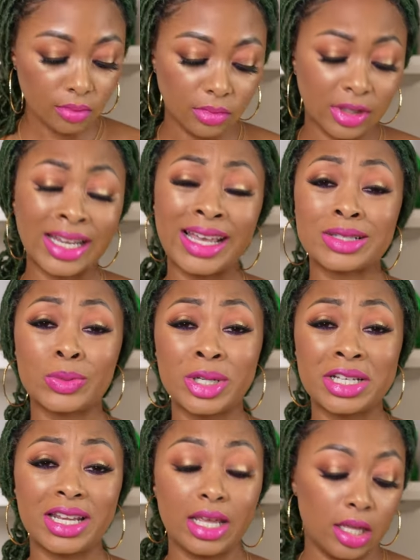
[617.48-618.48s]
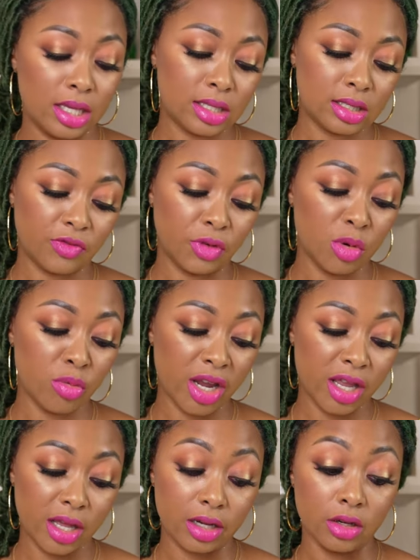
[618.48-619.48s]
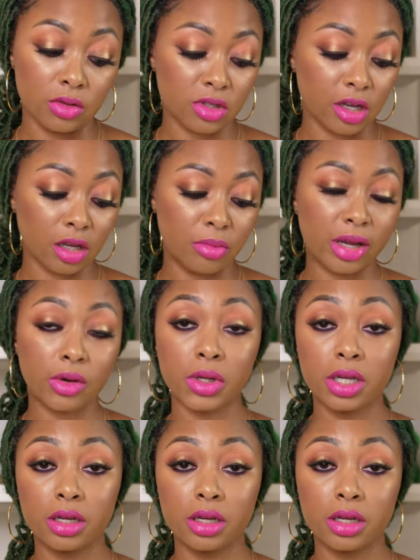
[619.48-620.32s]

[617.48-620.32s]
The next one is from a brand I don't talk about on